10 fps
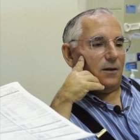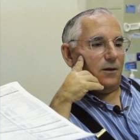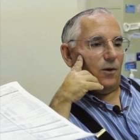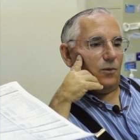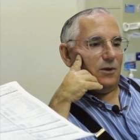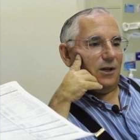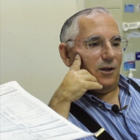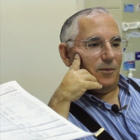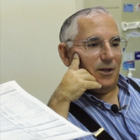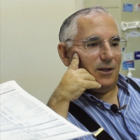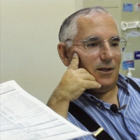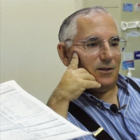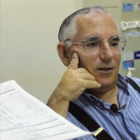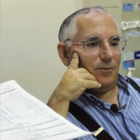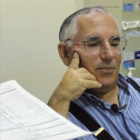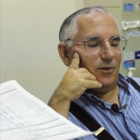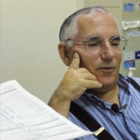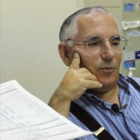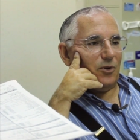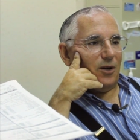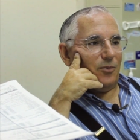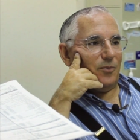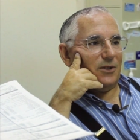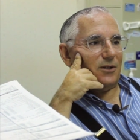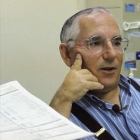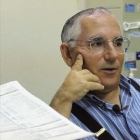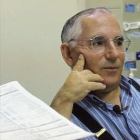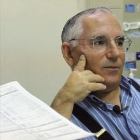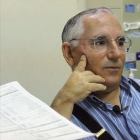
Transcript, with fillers: The only element that's a bit of a problem is iron.